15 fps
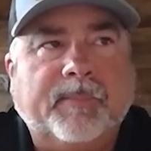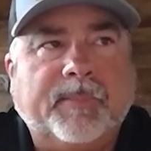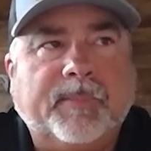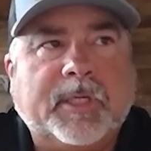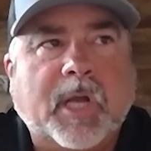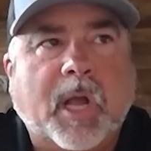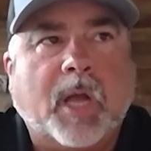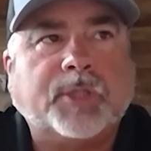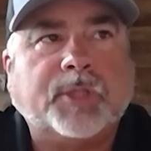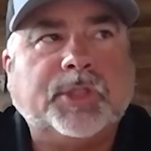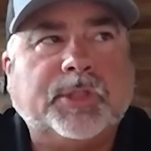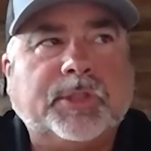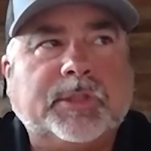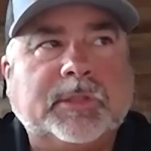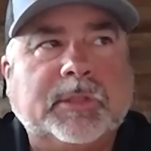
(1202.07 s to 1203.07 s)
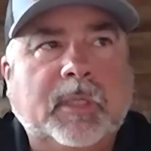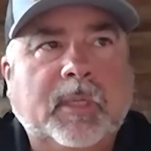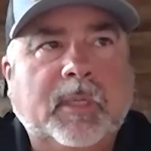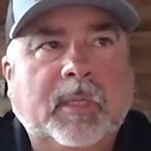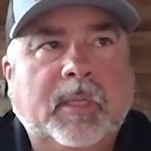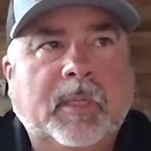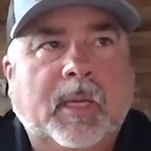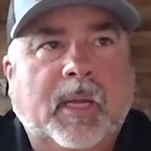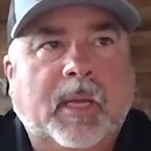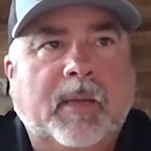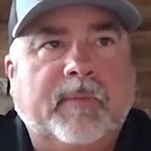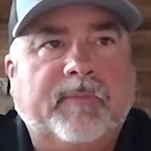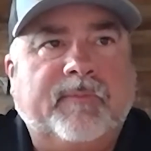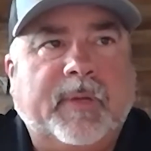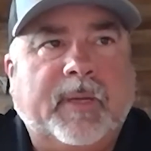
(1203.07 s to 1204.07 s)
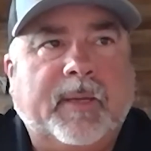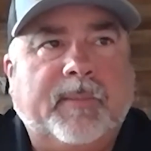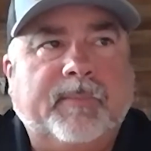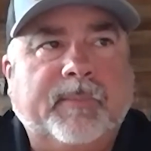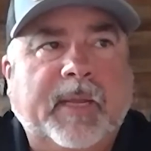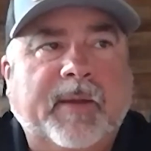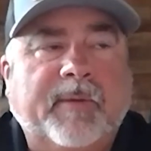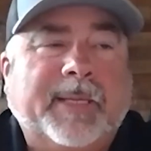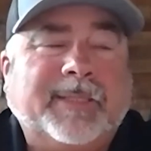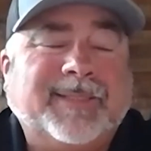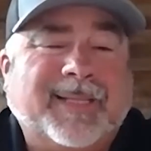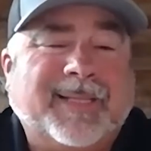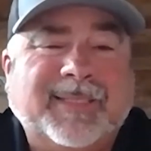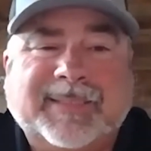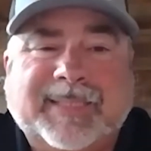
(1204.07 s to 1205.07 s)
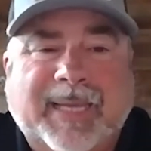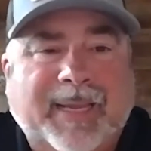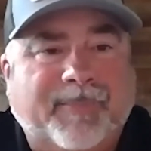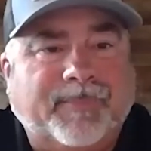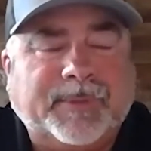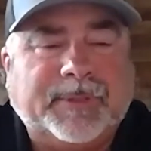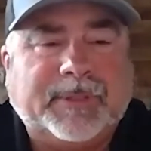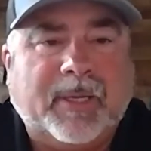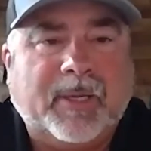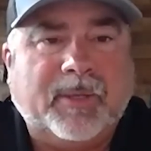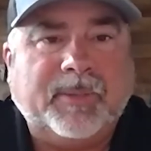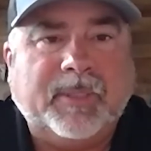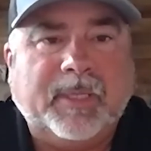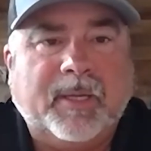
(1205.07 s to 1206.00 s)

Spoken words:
cautious of everybody's not the same. So,